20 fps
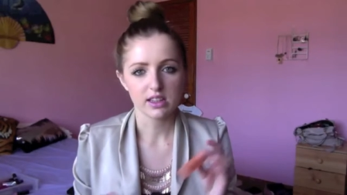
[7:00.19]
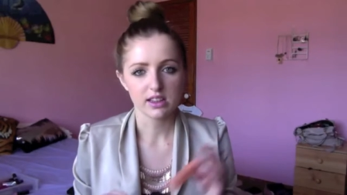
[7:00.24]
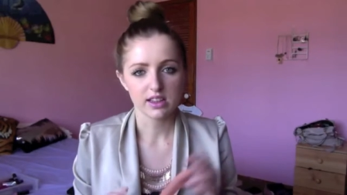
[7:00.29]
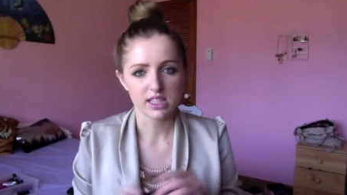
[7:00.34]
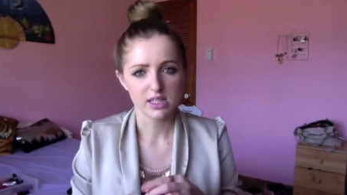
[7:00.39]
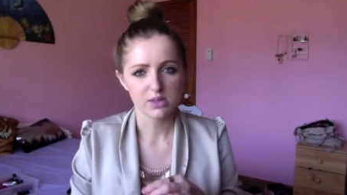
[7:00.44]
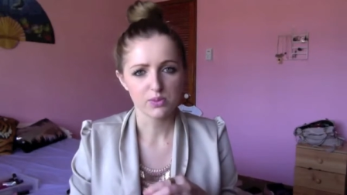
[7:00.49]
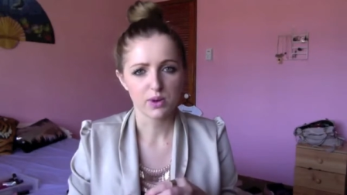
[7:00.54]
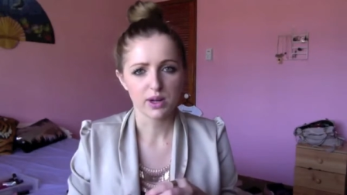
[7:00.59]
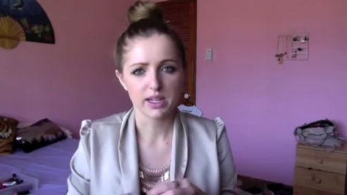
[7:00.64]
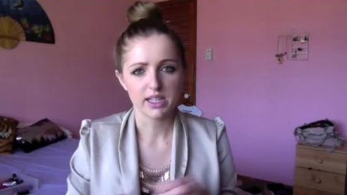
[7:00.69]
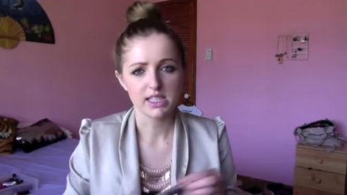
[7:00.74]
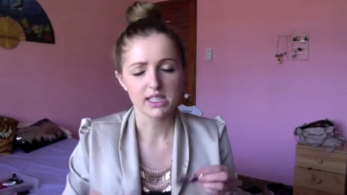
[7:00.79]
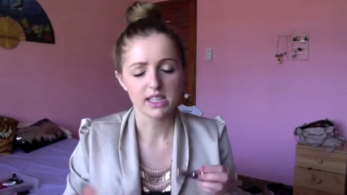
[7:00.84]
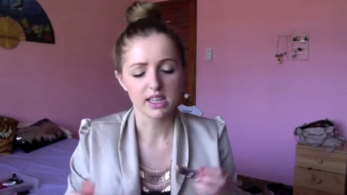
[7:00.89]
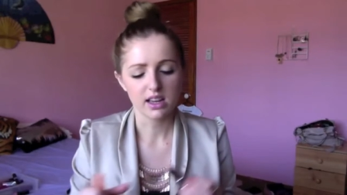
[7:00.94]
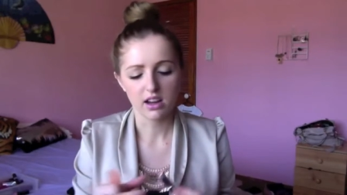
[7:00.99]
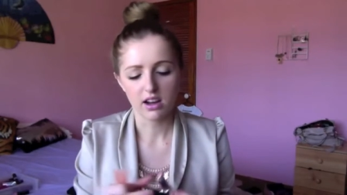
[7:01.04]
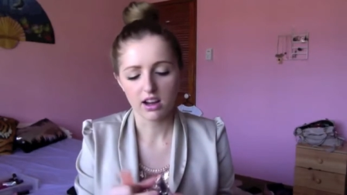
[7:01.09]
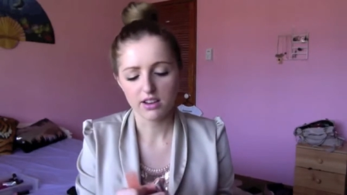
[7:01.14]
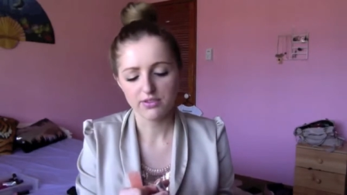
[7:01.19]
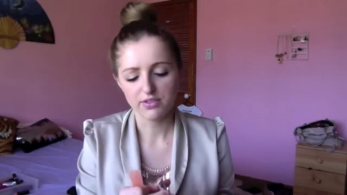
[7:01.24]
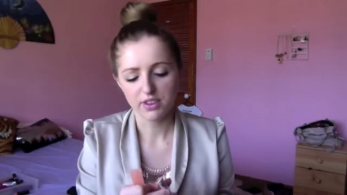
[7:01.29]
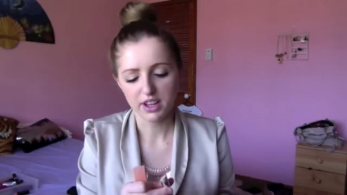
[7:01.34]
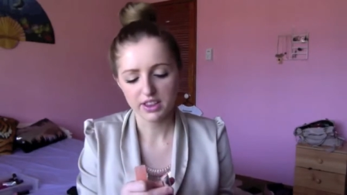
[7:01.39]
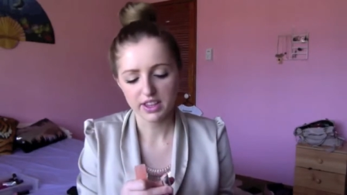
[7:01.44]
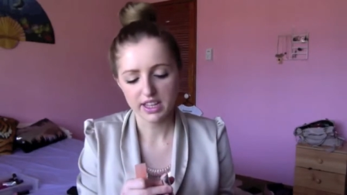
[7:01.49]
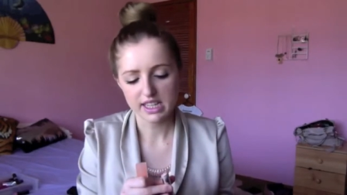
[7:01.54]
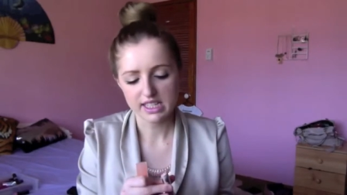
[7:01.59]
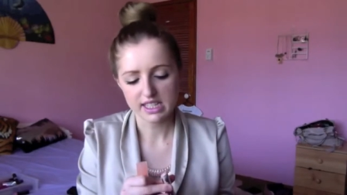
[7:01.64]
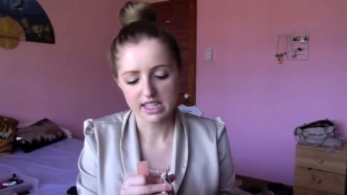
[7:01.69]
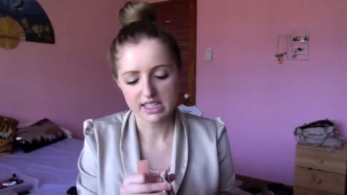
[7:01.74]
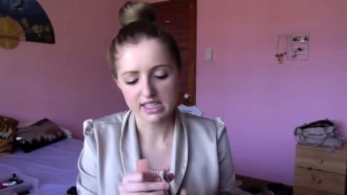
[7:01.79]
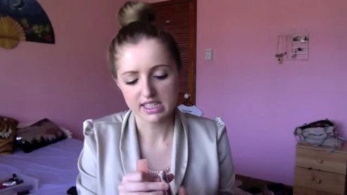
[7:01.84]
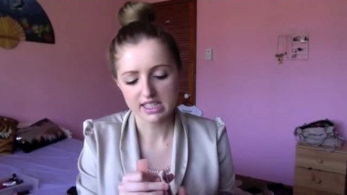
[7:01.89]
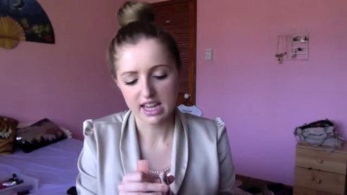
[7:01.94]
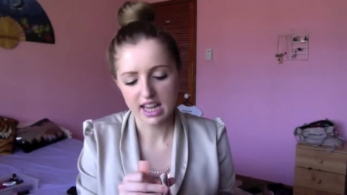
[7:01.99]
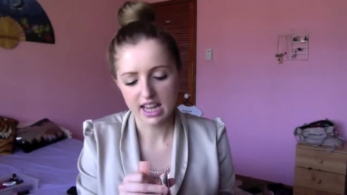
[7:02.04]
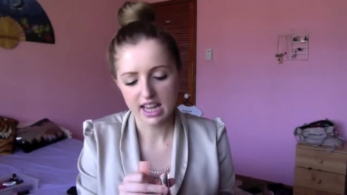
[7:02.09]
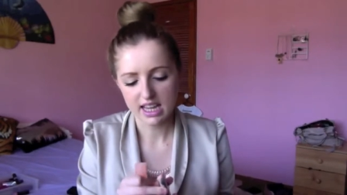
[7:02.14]
this one is I find that it does
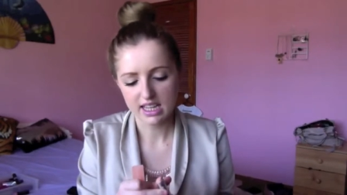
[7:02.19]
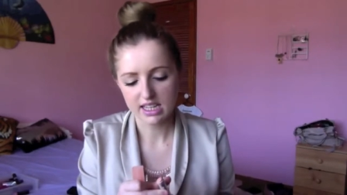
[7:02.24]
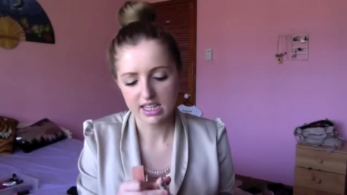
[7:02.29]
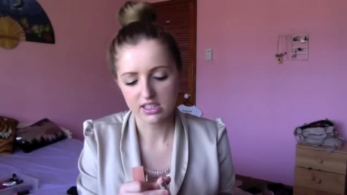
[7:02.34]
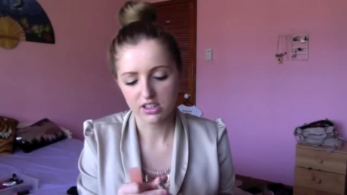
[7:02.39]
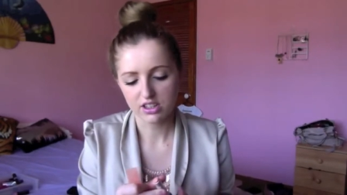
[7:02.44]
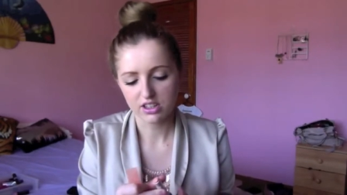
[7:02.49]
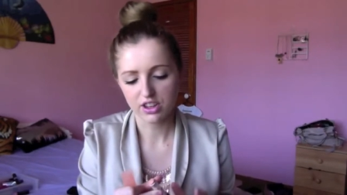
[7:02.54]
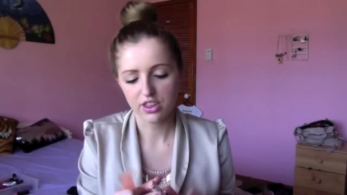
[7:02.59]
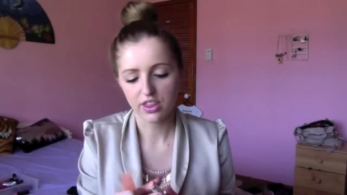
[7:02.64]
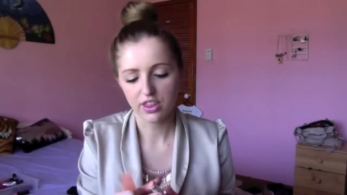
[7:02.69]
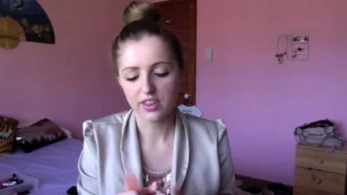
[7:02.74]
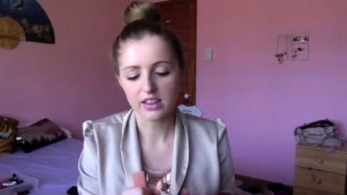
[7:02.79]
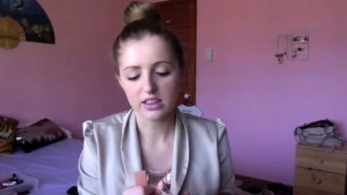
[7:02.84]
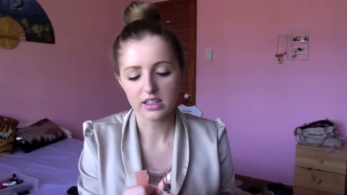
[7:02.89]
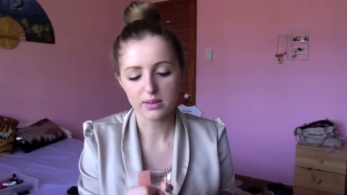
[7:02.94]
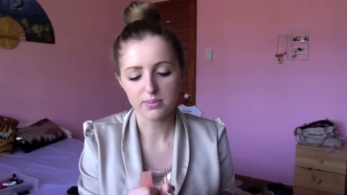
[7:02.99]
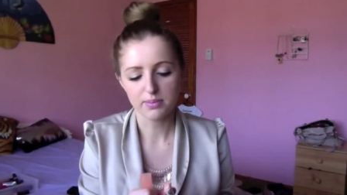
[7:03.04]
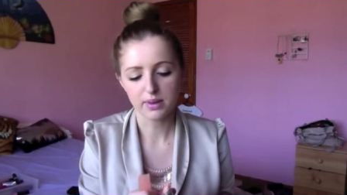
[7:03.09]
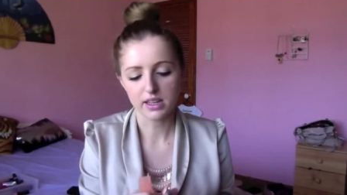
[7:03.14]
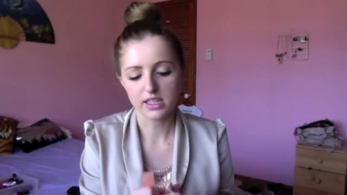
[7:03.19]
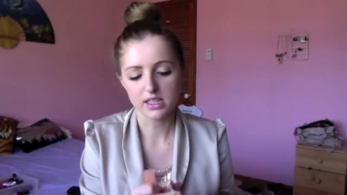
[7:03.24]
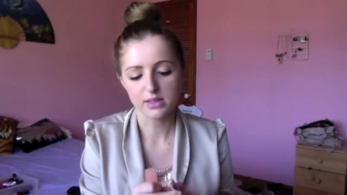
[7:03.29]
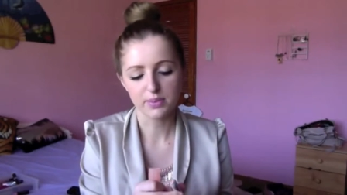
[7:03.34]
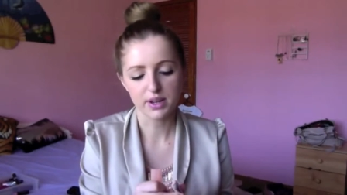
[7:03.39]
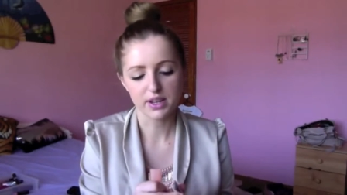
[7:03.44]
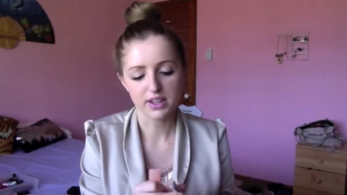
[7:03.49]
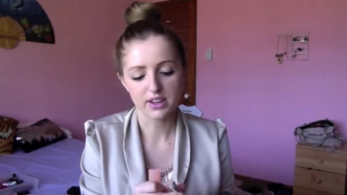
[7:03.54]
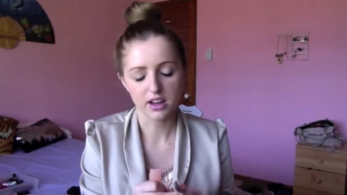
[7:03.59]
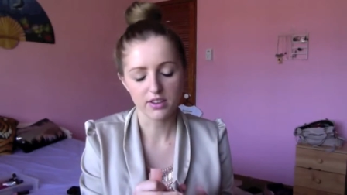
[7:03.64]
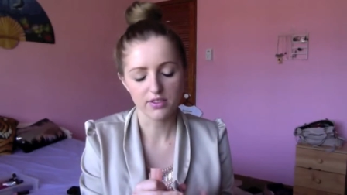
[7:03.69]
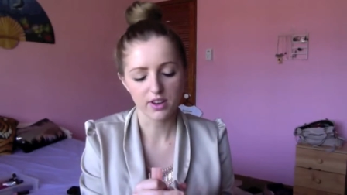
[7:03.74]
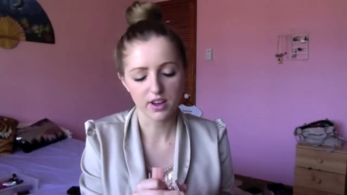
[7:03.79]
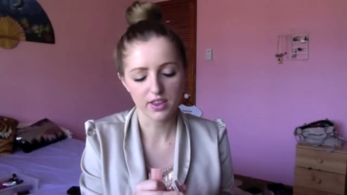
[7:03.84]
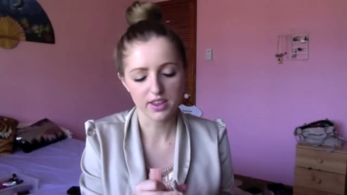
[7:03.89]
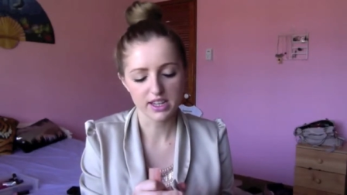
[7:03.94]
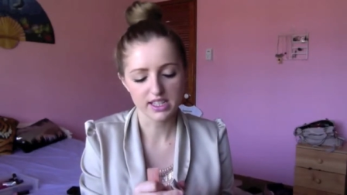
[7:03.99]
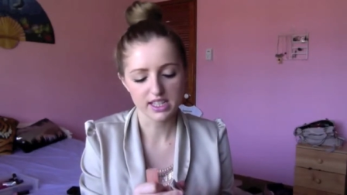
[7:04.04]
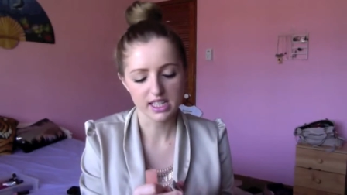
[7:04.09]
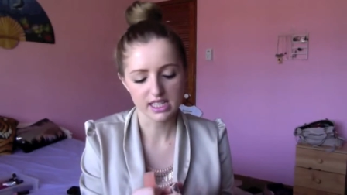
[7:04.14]
tend, I know that they're lip butters, but I find
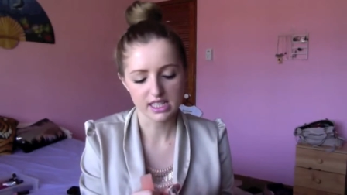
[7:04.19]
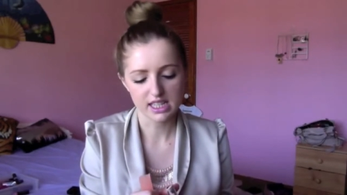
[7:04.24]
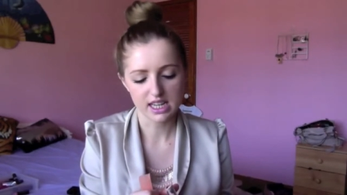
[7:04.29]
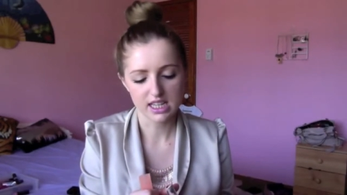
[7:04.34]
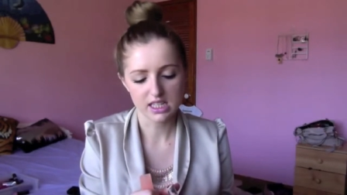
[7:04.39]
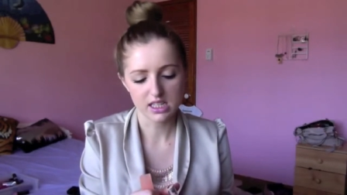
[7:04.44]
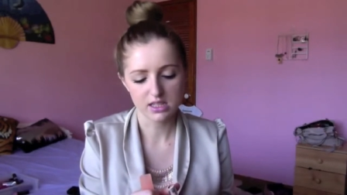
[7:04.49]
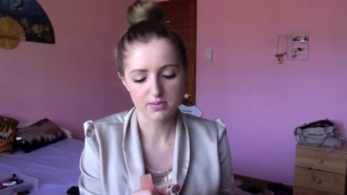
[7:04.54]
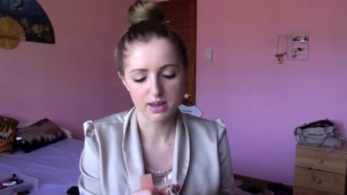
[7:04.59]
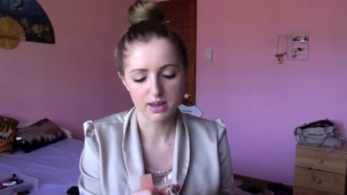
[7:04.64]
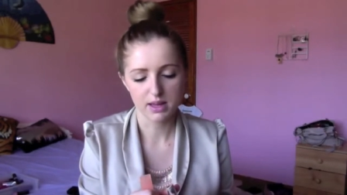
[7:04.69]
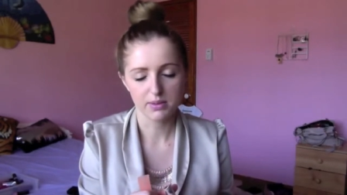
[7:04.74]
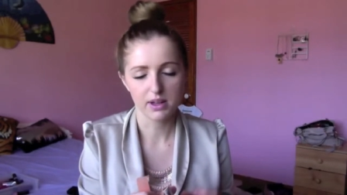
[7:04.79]
that it does tend to make